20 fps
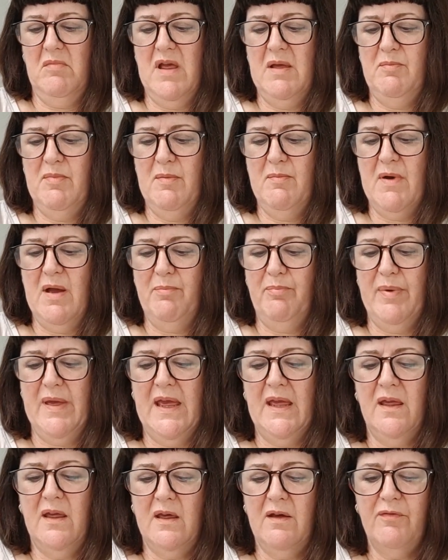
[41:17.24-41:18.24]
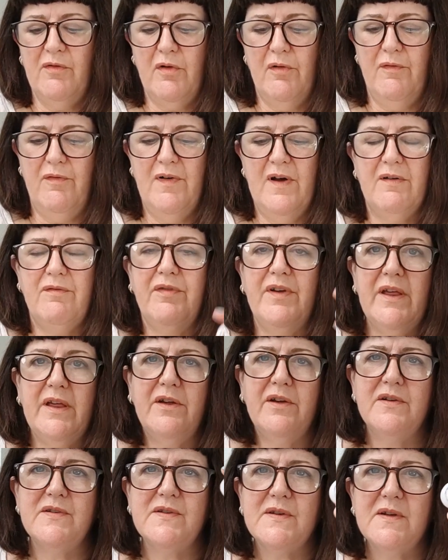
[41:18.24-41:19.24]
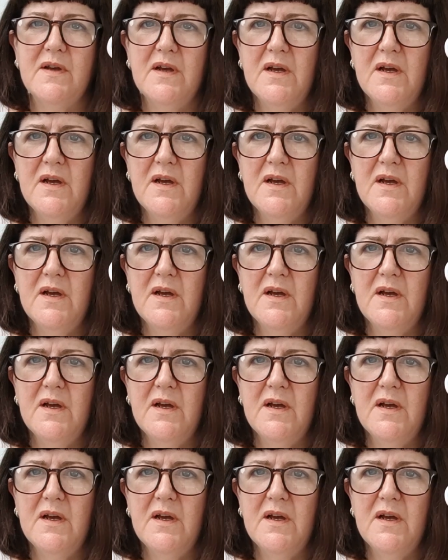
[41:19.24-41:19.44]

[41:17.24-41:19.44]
maybe my pink, I've got fat fingers.